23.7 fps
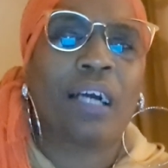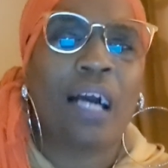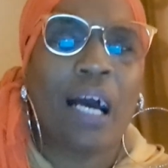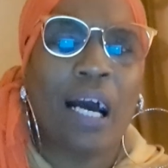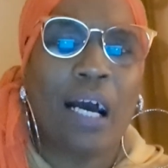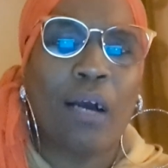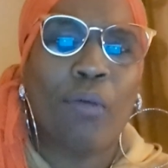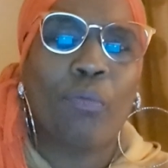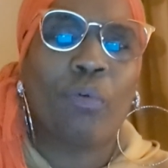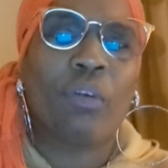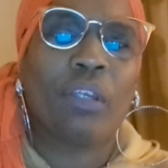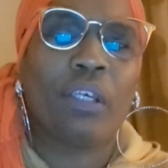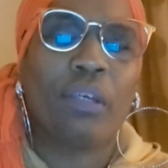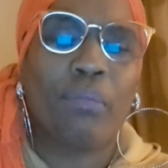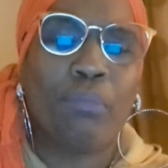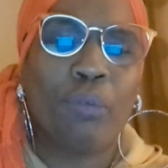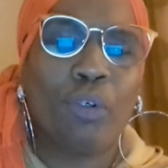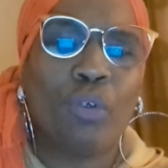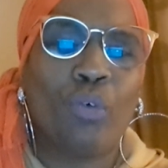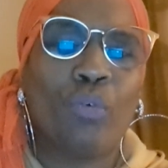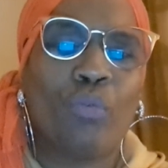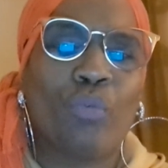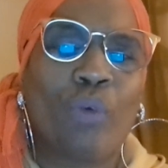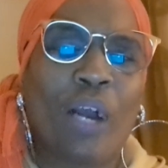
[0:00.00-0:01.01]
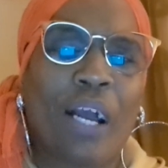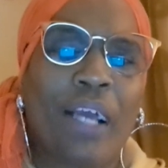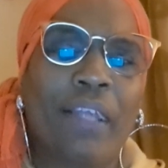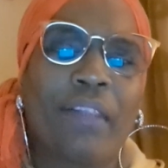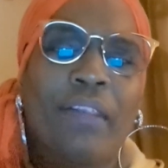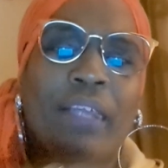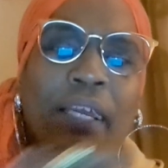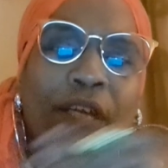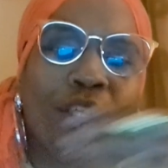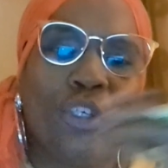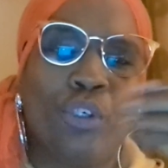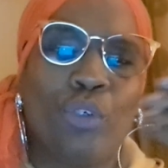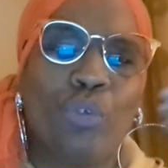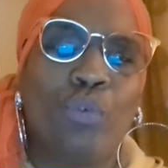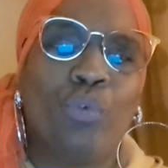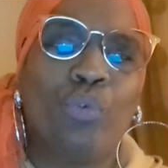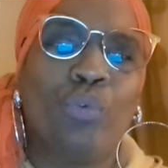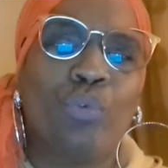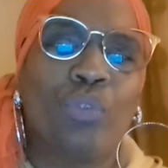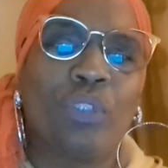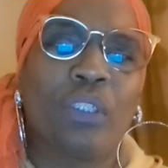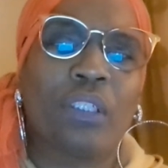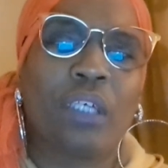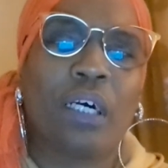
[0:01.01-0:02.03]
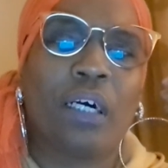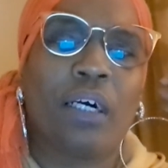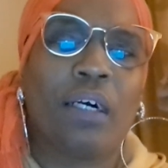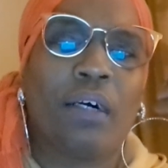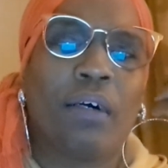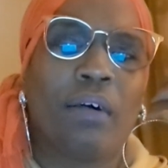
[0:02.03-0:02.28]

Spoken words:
cowardly move, right? They used